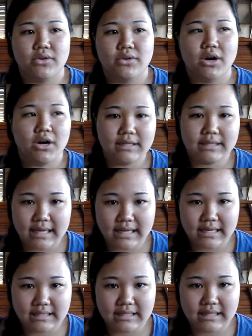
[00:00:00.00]
Hard
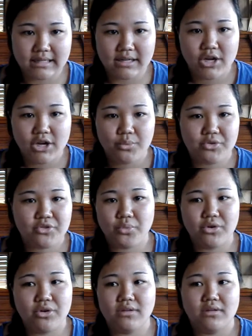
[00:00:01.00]
Candy, which
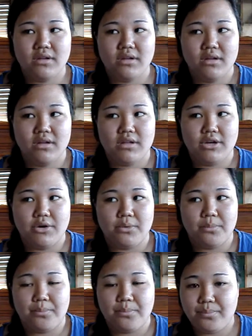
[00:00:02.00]
weren't, you
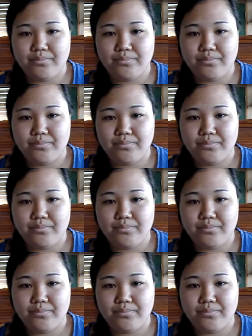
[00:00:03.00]
know,